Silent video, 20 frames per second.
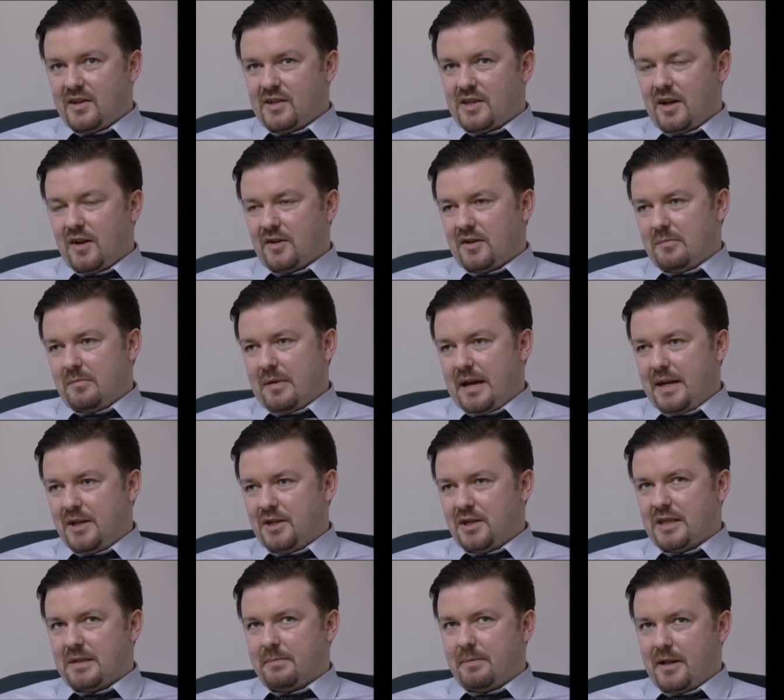A sergeant
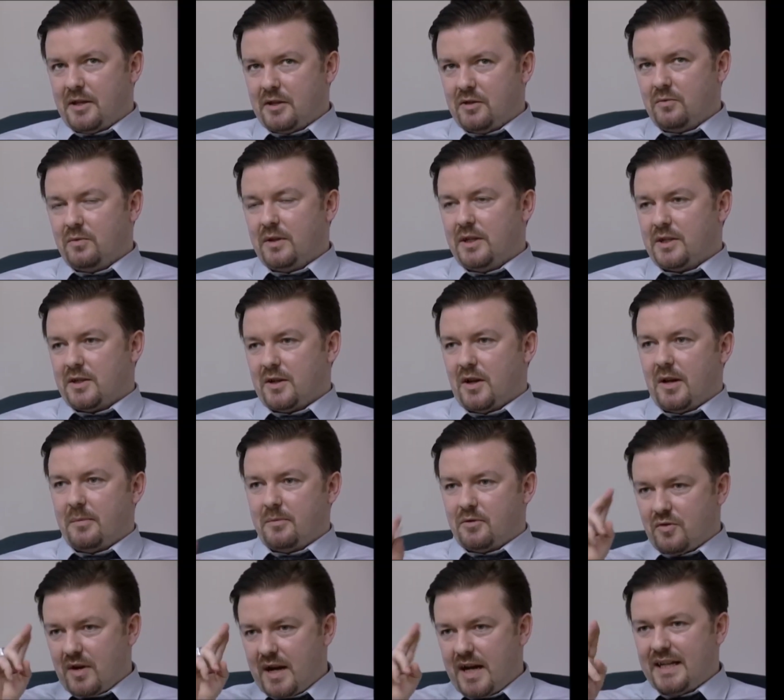major spends all his time
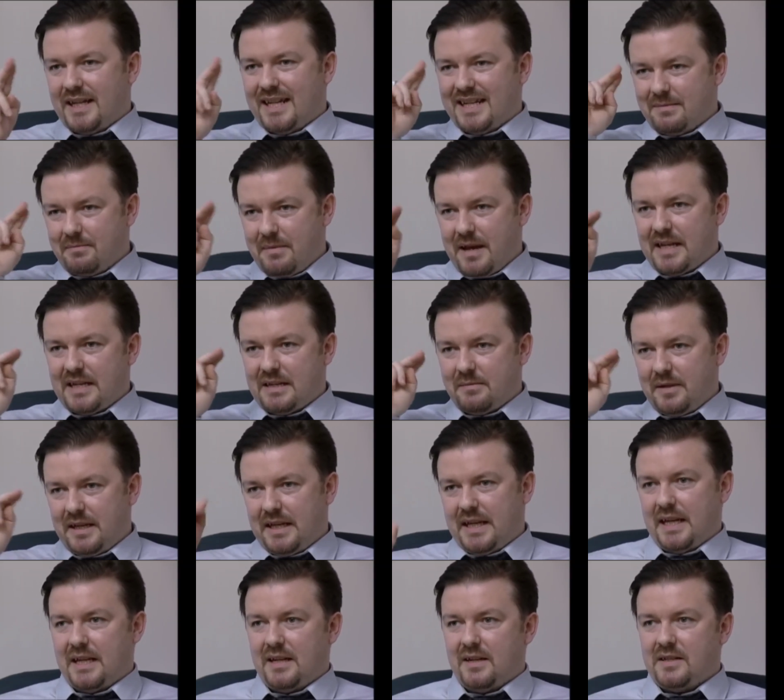training his men to be
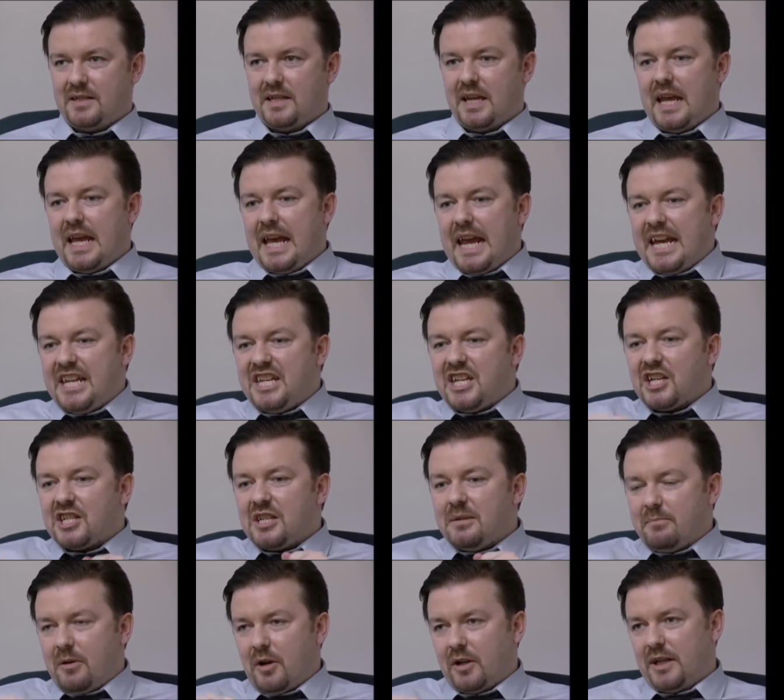killers. He
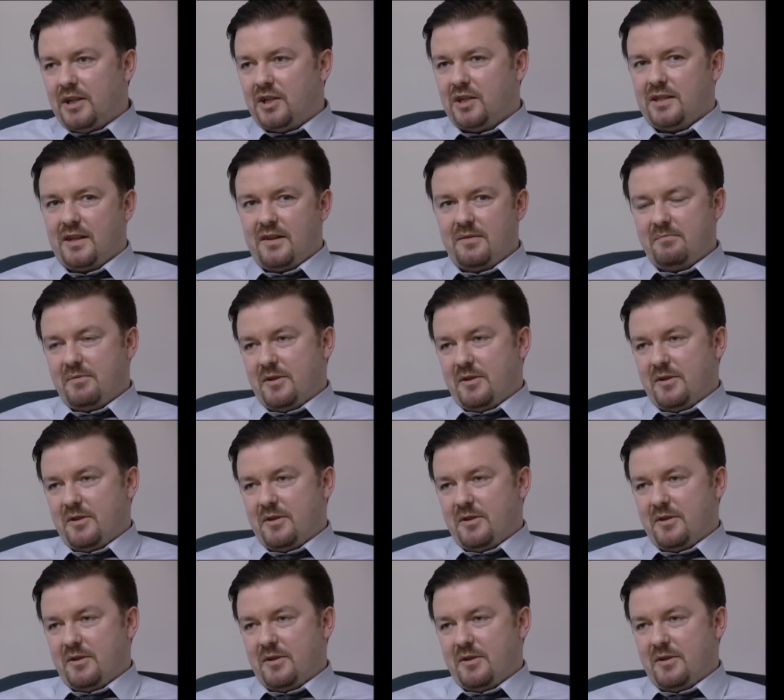doesn't polish his own